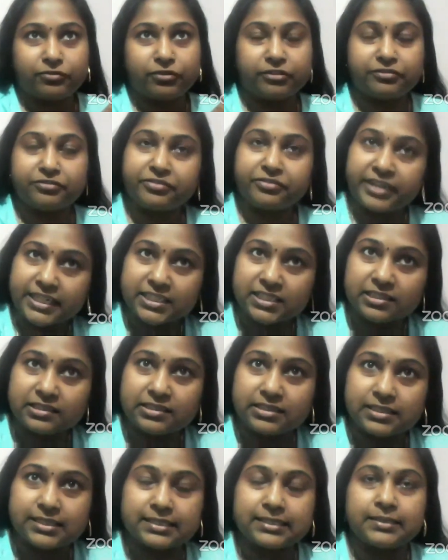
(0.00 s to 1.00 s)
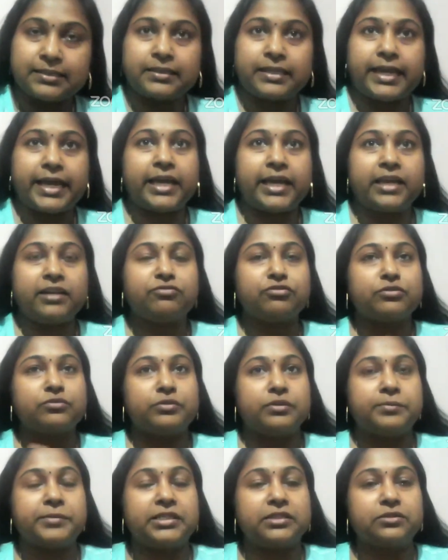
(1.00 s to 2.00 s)
For freshers and for
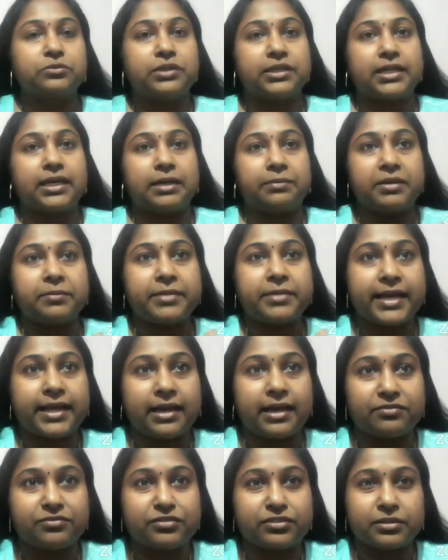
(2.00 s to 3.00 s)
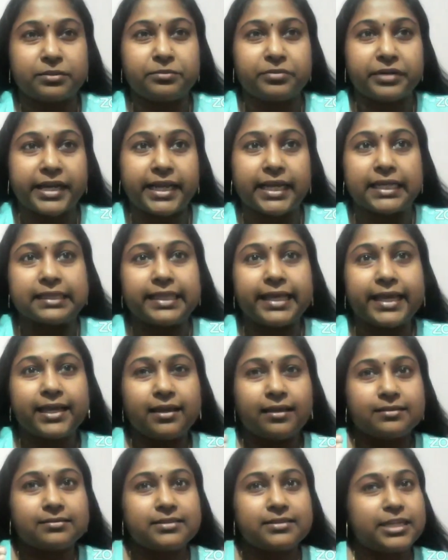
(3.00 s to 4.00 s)
women who are coming back after a break,
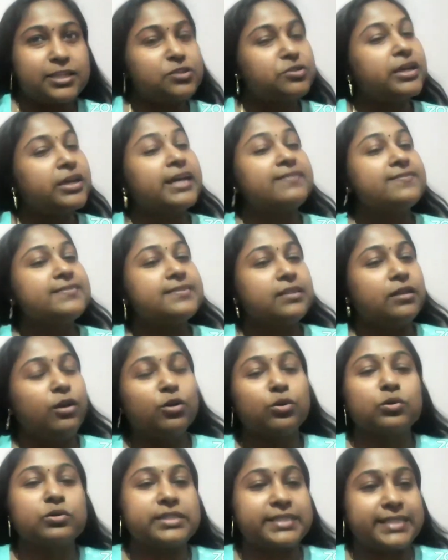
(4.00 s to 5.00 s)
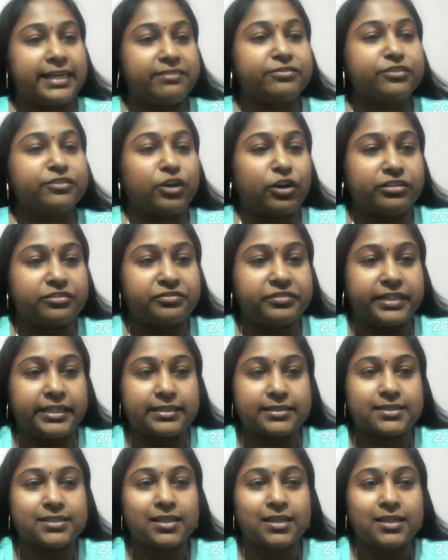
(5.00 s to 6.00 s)
they tend to have low
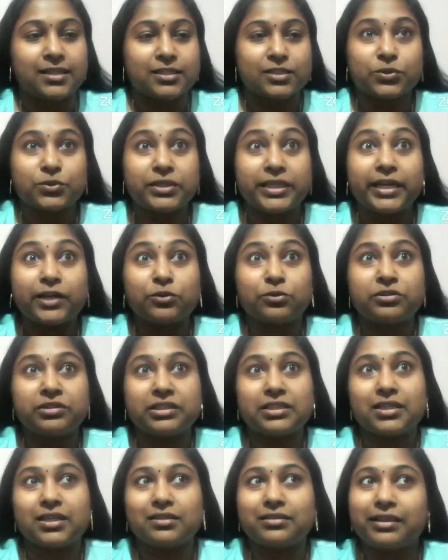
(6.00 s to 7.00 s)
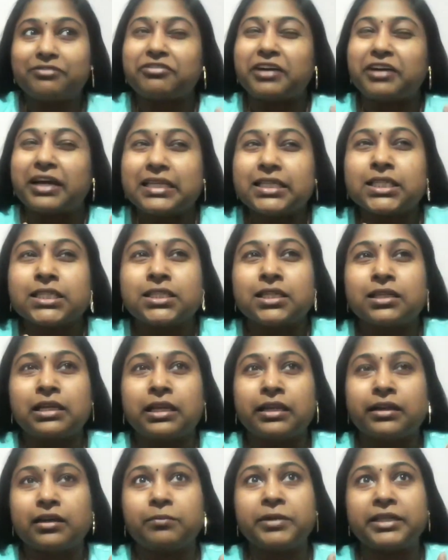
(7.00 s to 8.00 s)
self-confidence. So they don't, they find it a
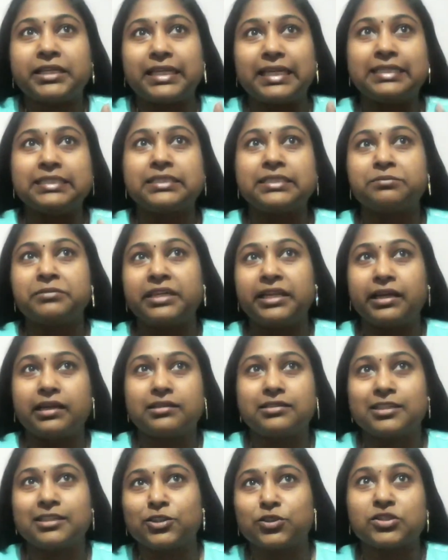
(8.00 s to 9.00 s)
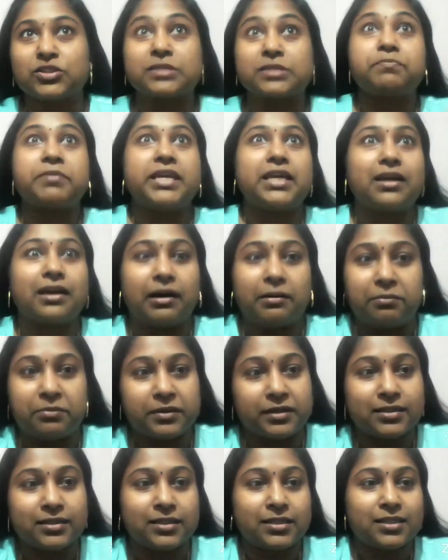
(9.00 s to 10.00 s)
little bit intimidating to speak up,
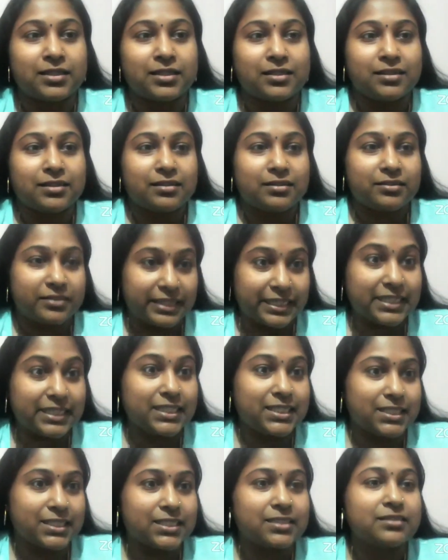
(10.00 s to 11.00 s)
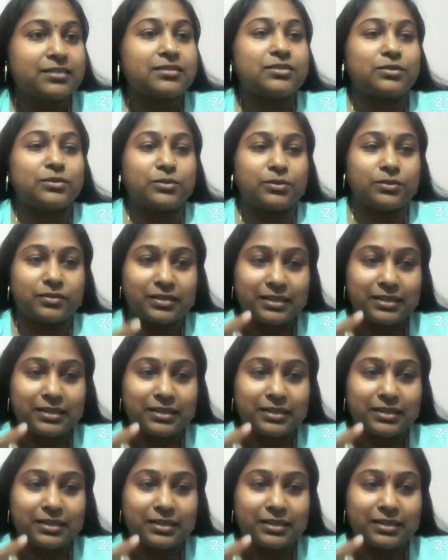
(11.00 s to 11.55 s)
right? So